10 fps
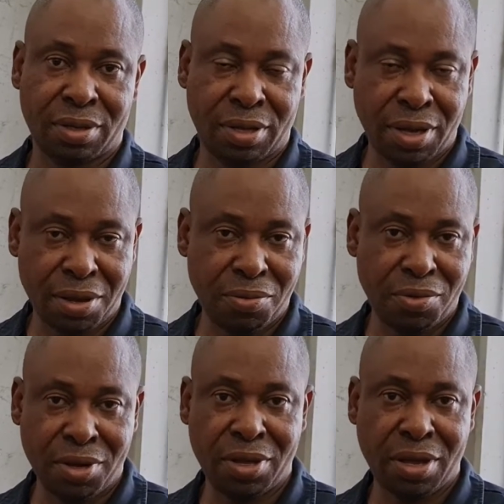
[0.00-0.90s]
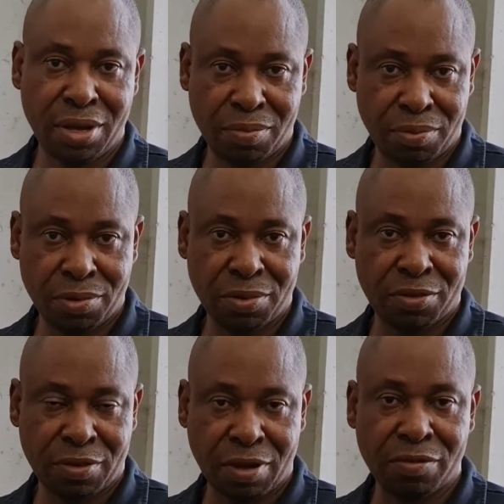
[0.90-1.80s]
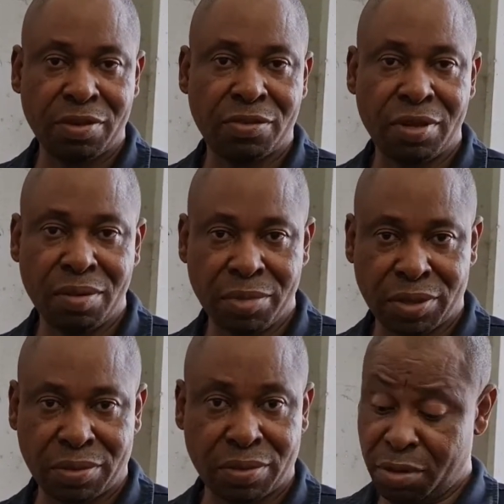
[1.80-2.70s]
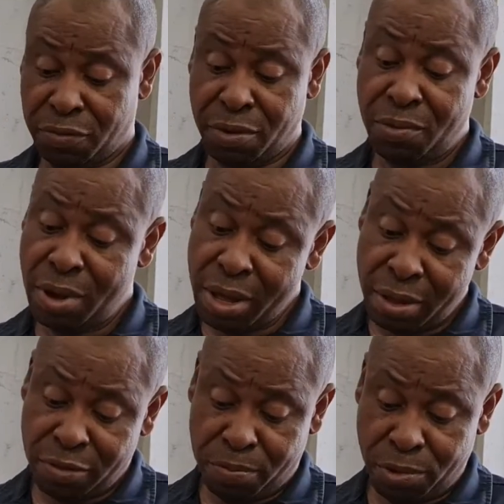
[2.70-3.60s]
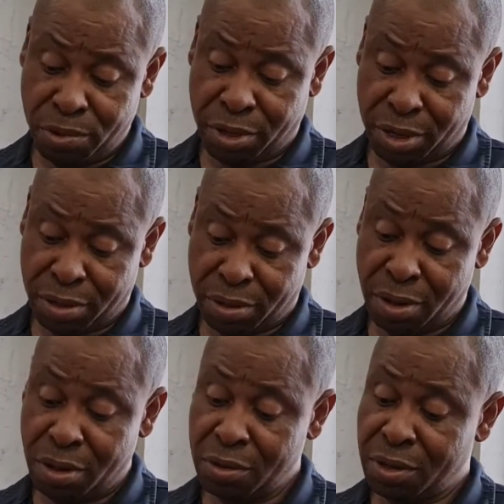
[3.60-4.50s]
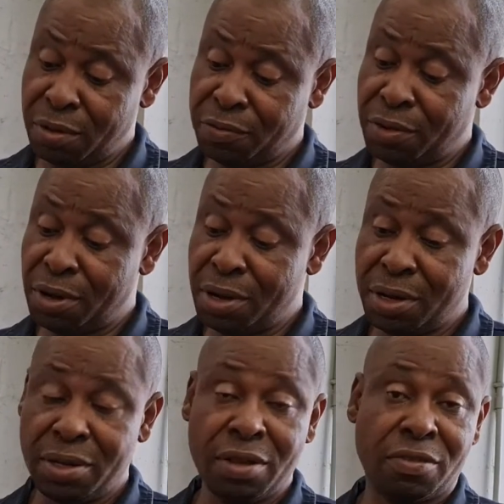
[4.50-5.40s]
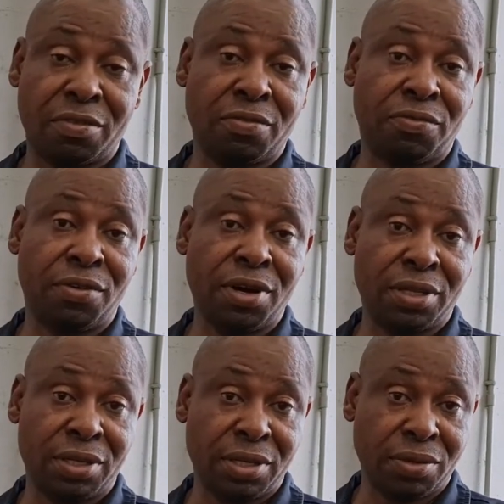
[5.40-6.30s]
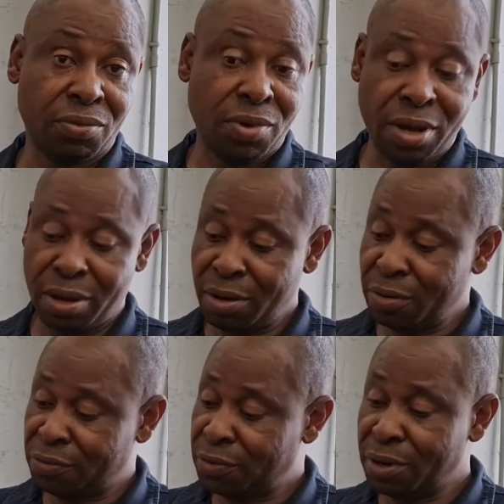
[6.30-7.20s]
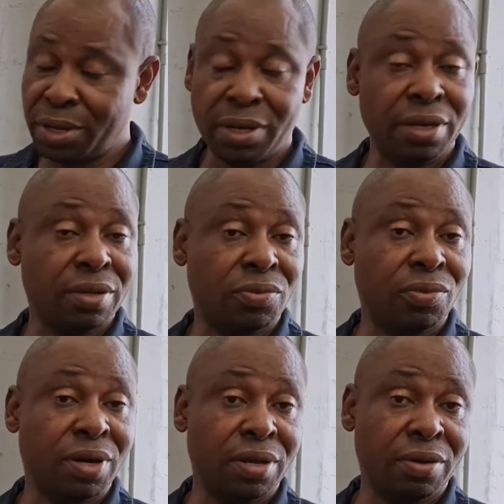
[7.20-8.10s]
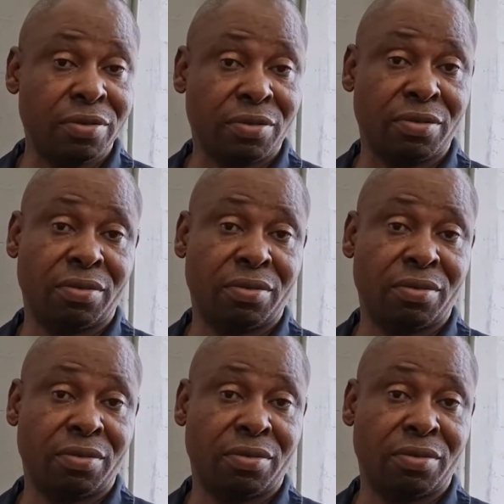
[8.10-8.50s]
can't really help you, it's of its limit. If a wire is broken, out of all this 40 wire, 48 wires,